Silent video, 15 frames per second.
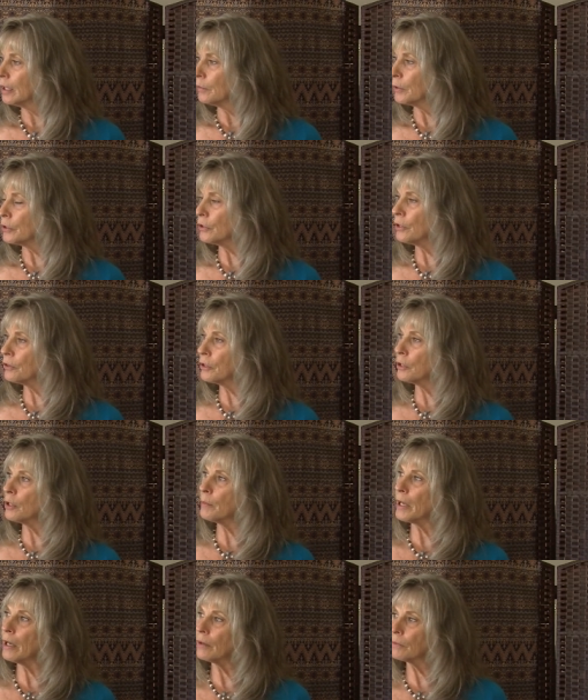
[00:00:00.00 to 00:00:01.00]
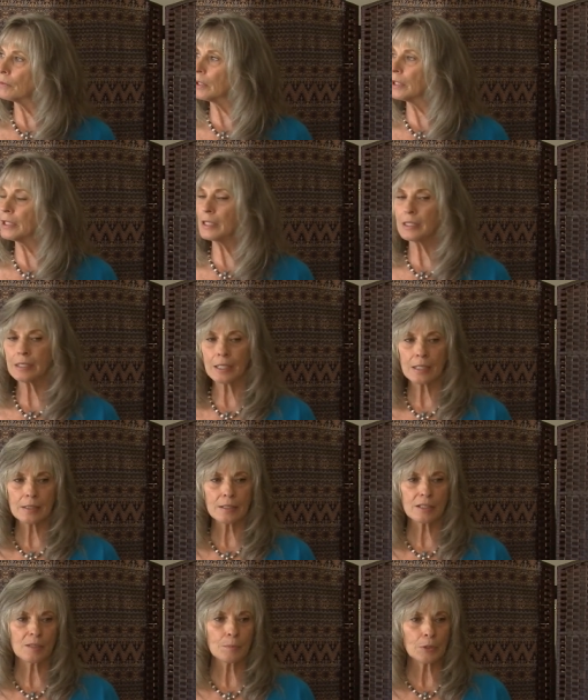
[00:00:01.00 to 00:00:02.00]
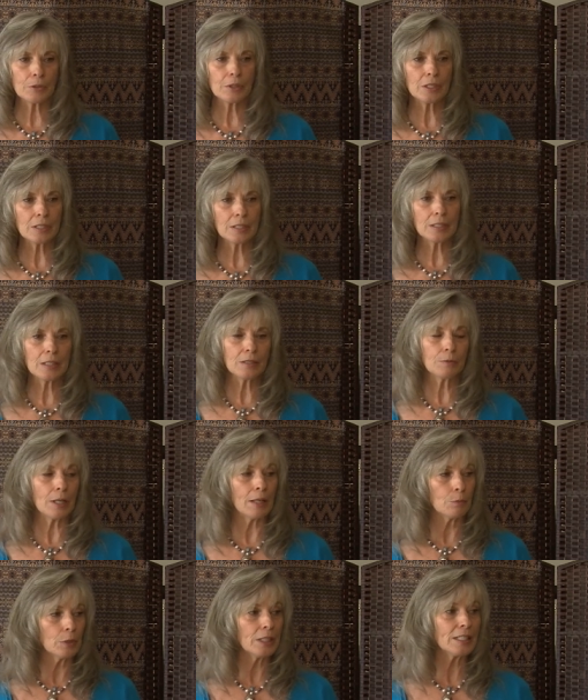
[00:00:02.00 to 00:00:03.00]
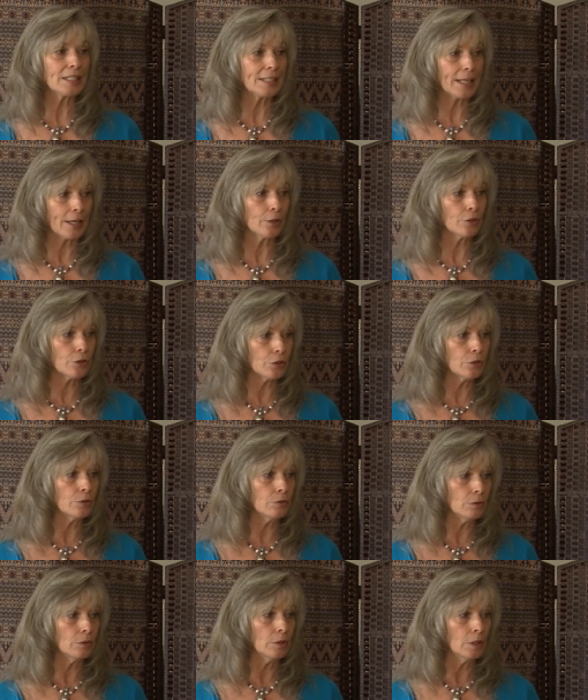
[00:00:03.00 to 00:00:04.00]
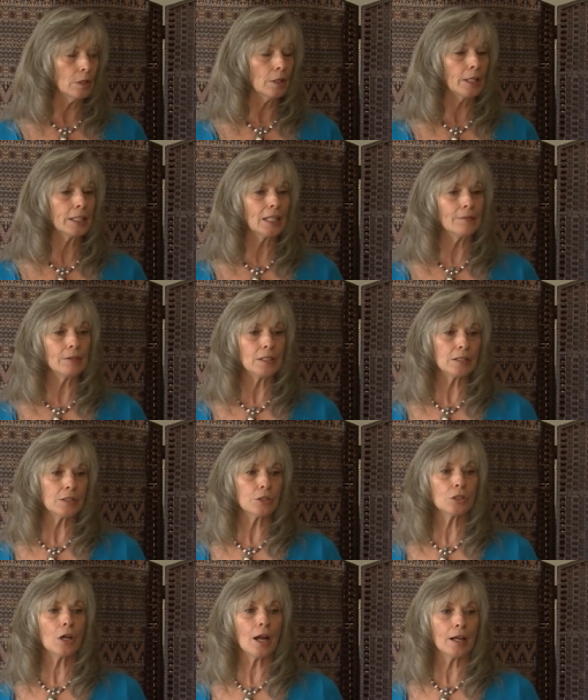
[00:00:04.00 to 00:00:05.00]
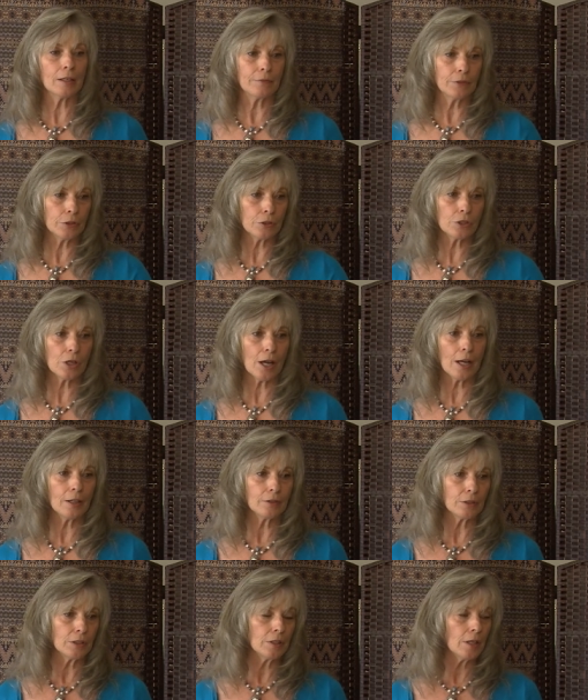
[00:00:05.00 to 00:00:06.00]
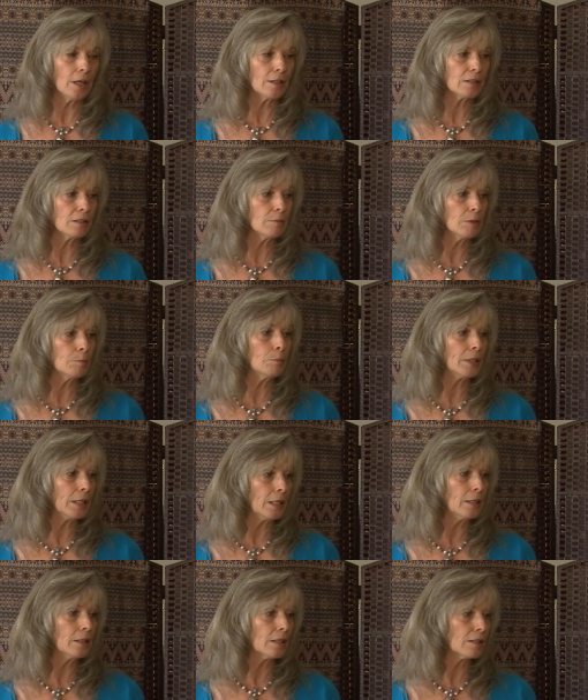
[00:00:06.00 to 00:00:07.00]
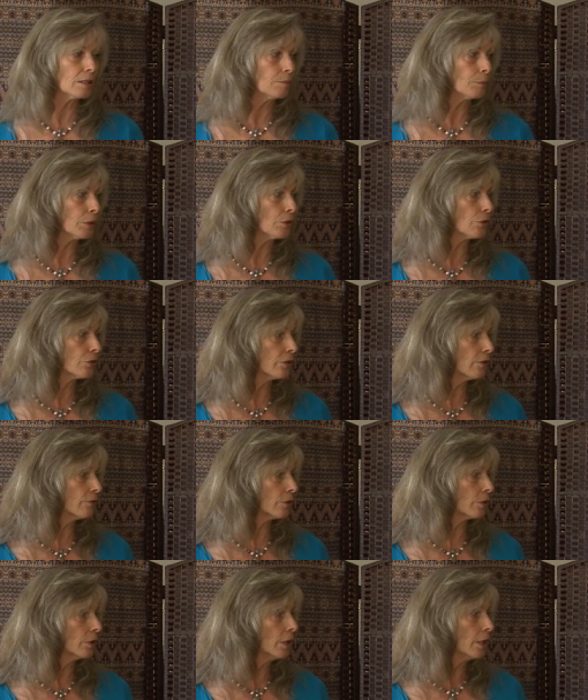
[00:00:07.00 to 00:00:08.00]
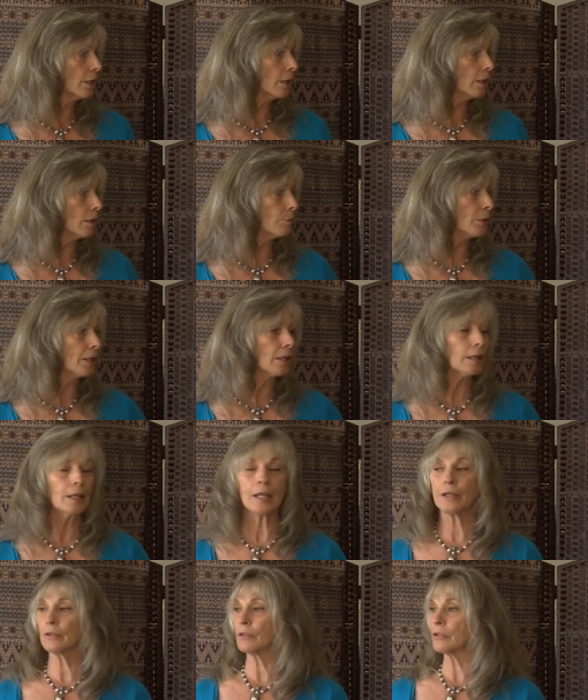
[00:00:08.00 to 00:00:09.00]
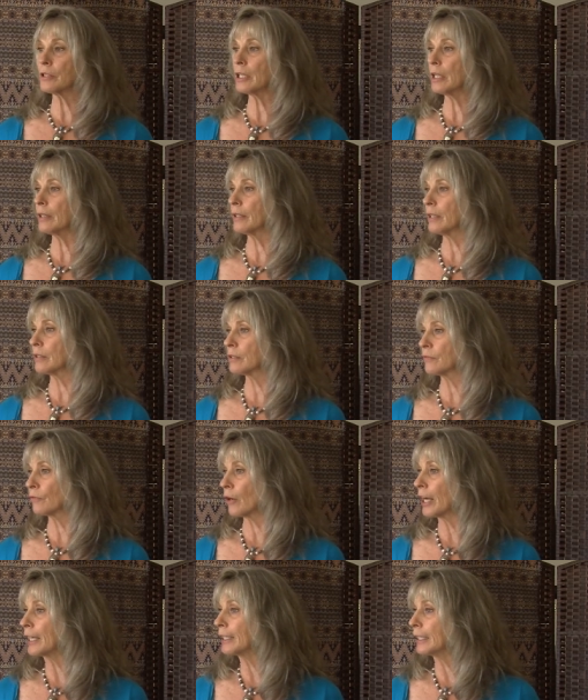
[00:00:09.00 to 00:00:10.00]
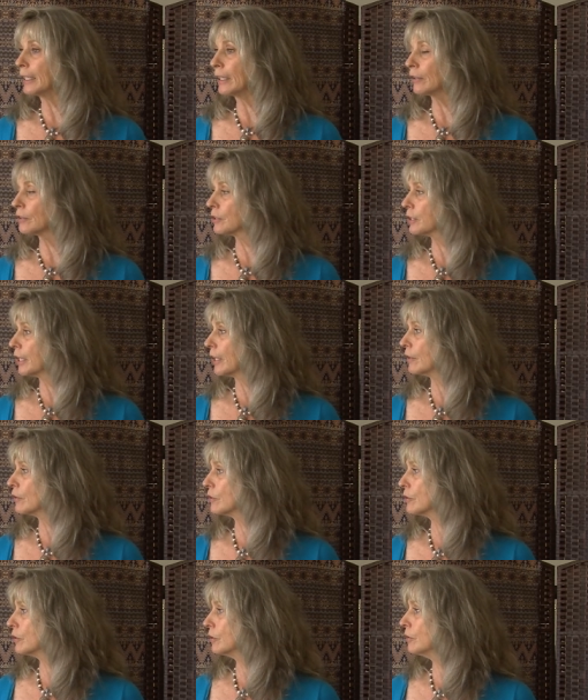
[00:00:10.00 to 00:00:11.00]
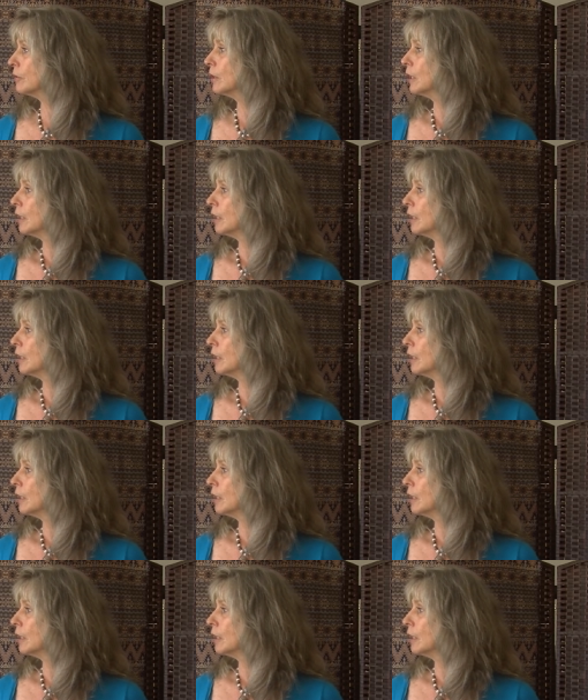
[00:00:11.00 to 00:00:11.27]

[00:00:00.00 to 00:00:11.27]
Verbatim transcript: When you think about really intense experiences that really scared you, like even as a child, if you're a child and you got someone big that's abusive or a big energy that's frightening or scares you,